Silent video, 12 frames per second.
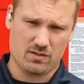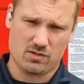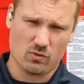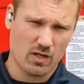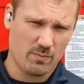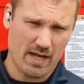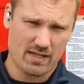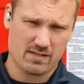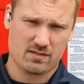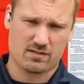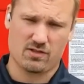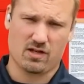
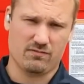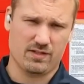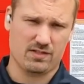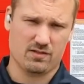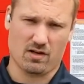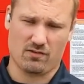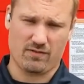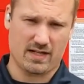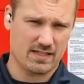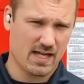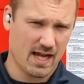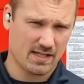Soy-based solvents are a
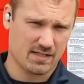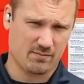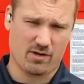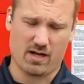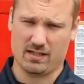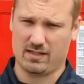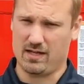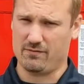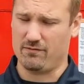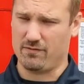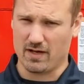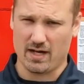fantastic product. They
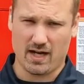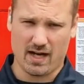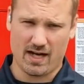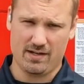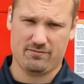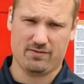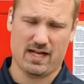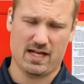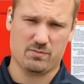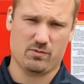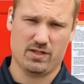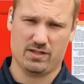have a very high
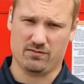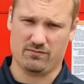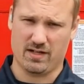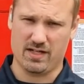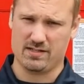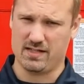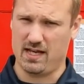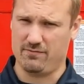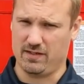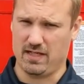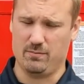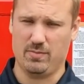flash point. They're very
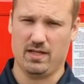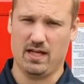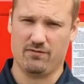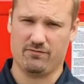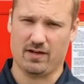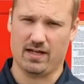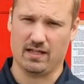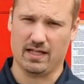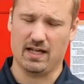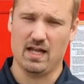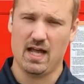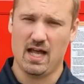safe and EPA
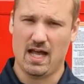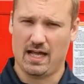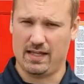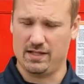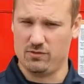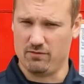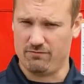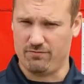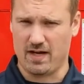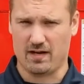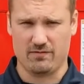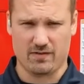friendly, and they do a
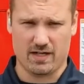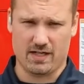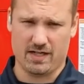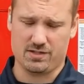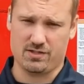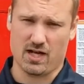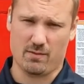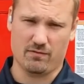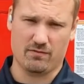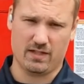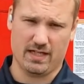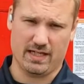very, very nice job
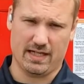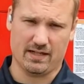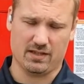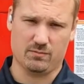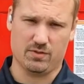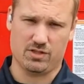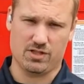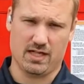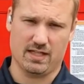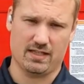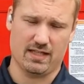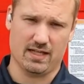of cleaning out the
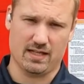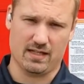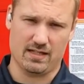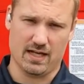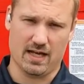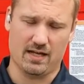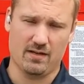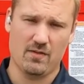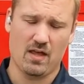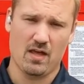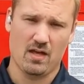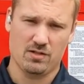machine at the end of the day.
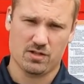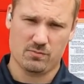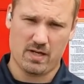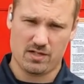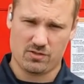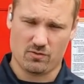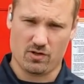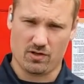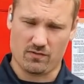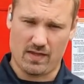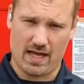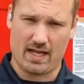Just make
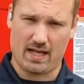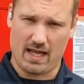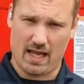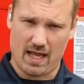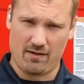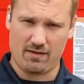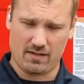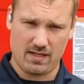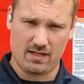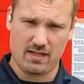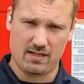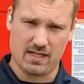sure that at the
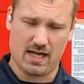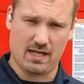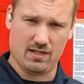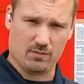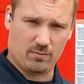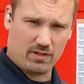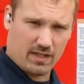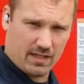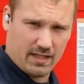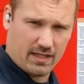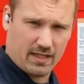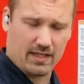end of the day, you're
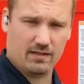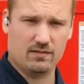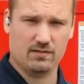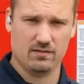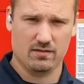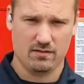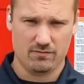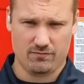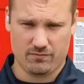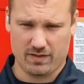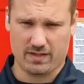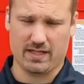plugging it in,
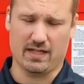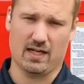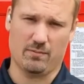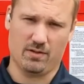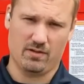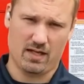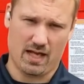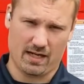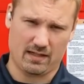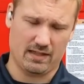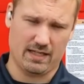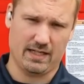filling it up,
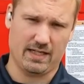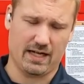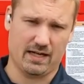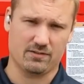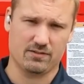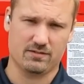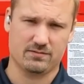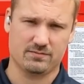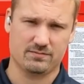and cleaning it out.